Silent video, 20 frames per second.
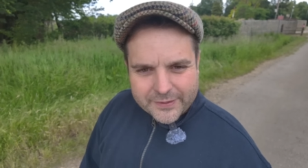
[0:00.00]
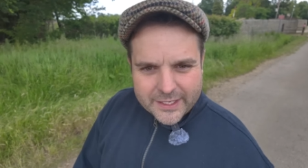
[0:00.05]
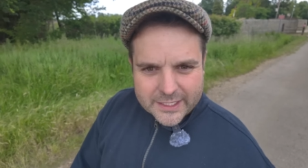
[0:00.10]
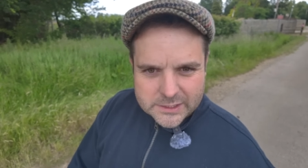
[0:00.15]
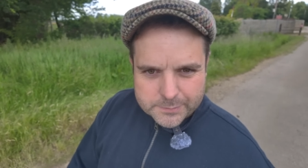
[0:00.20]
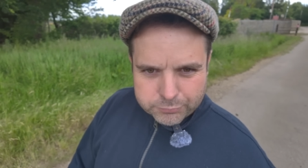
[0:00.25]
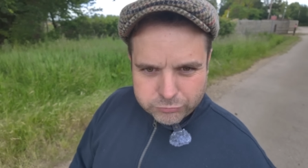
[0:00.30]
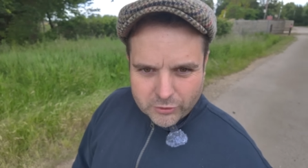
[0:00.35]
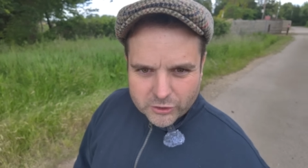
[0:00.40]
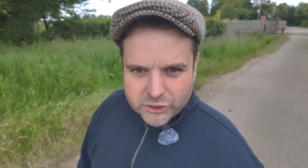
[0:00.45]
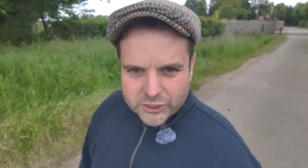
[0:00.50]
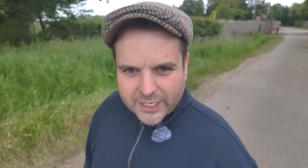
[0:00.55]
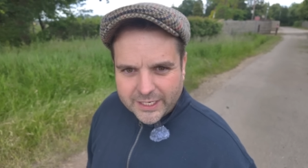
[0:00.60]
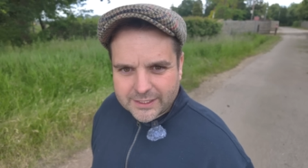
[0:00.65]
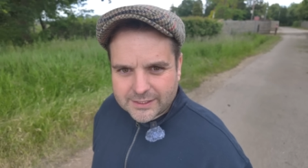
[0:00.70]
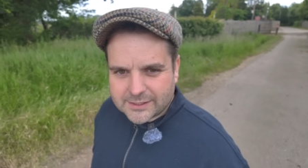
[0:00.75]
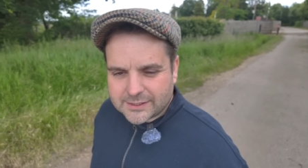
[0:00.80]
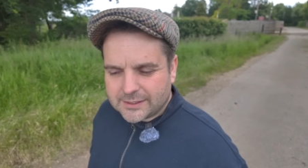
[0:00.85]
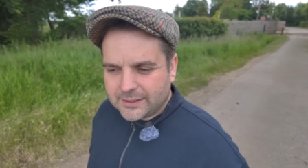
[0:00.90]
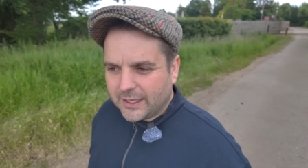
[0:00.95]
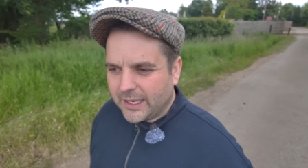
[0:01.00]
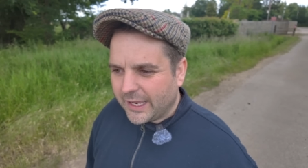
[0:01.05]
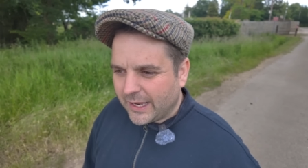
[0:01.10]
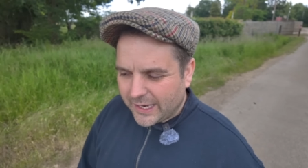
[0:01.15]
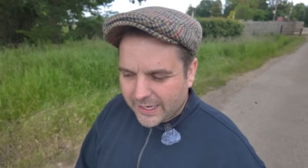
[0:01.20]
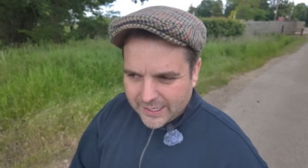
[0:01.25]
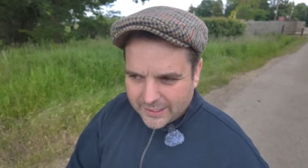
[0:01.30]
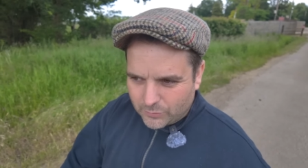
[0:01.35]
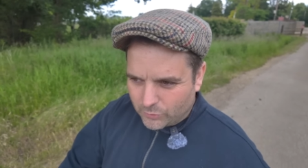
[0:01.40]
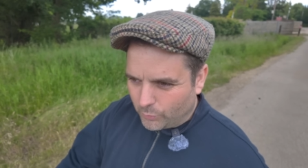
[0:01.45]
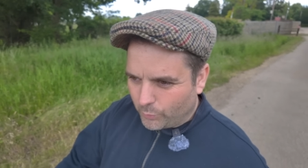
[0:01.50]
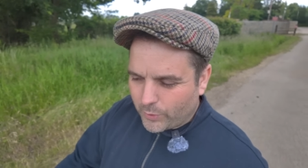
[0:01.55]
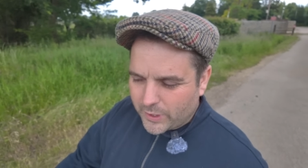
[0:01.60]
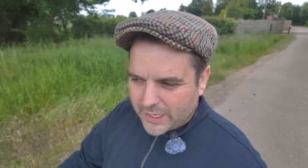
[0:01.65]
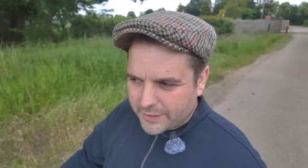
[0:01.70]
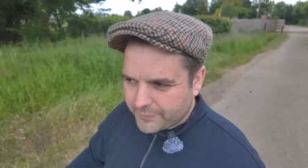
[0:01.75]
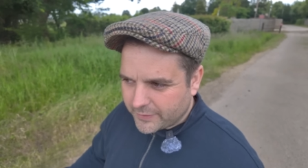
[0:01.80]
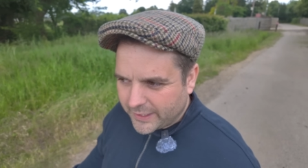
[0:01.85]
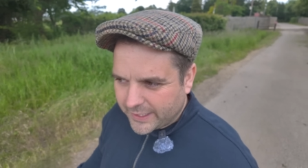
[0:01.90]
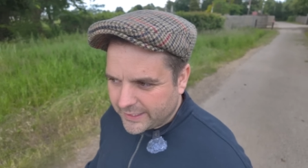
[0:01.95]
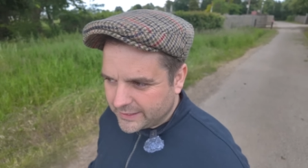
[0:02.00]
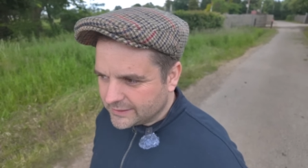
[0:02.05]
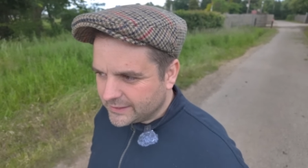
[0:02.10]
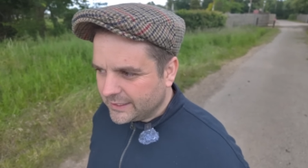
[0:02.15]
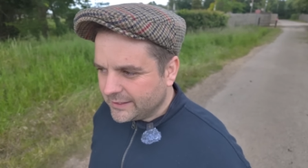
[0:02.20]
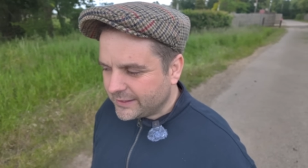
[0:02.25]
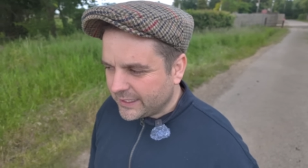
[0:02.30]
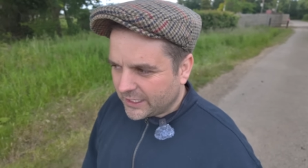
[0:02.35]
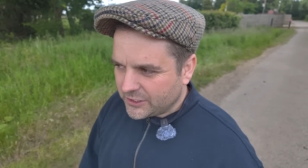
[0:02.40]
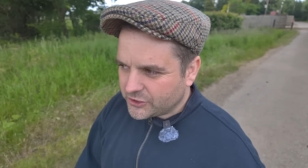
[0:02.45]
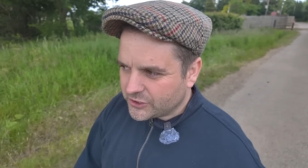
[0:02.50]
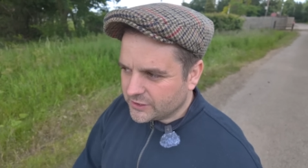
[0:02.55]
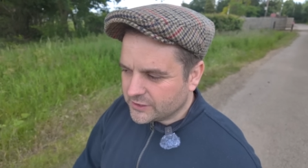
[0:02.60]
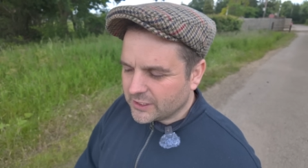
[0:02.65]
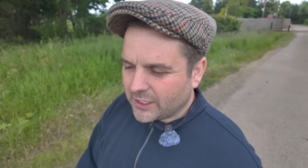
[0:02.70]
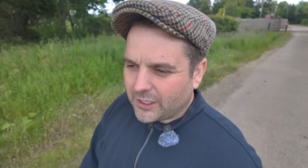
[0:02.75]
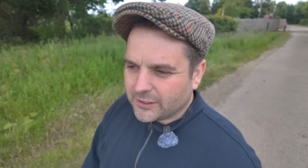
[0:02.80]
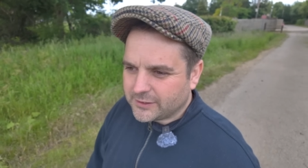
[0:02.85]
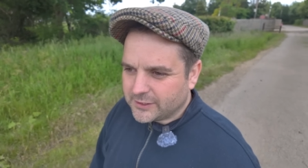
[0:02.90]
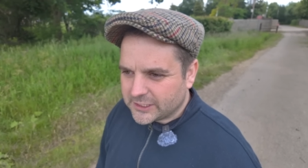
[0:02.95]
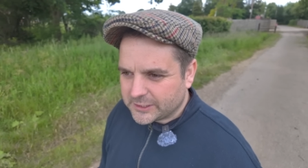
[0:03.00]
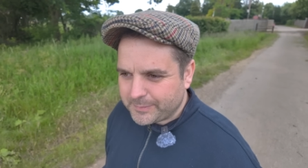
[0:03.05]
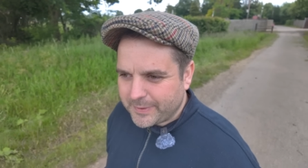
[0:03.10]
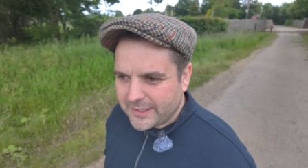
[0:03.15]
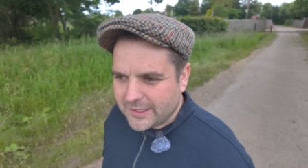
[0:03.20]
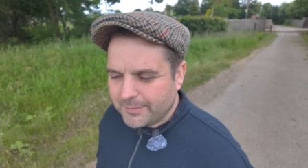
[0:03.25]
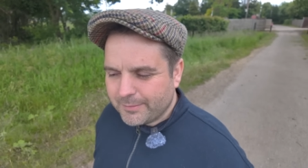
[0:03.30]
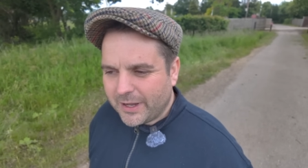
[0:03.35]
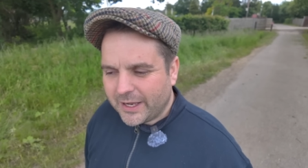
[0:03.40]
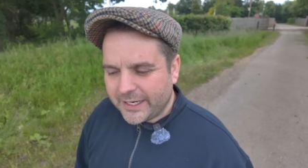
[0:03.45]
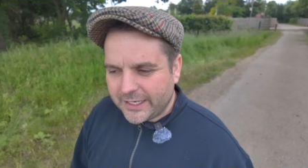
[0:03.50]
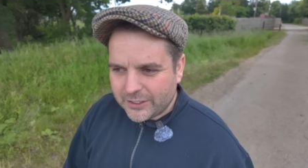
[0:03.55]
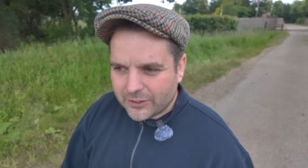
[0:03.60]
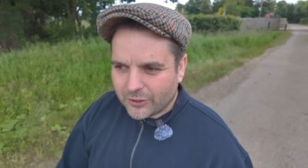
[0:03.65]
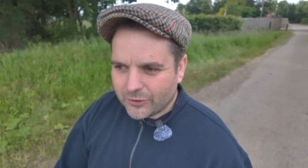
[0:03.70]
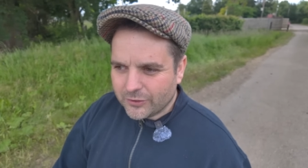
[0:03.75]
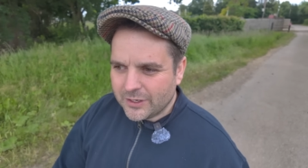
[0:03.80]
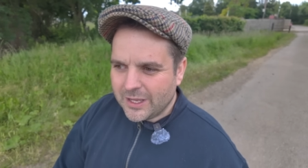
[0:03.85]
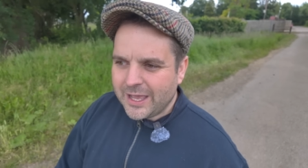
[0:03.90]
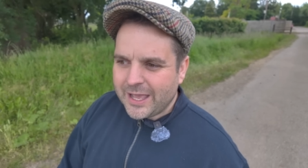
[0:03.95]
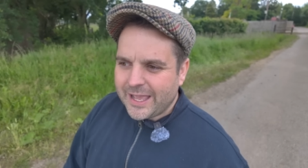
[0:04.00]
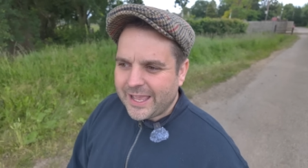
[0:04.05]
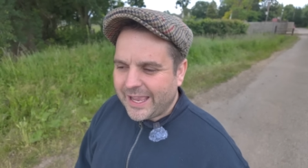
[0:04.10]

in his projects that, or whatever his intentions are to spend the money on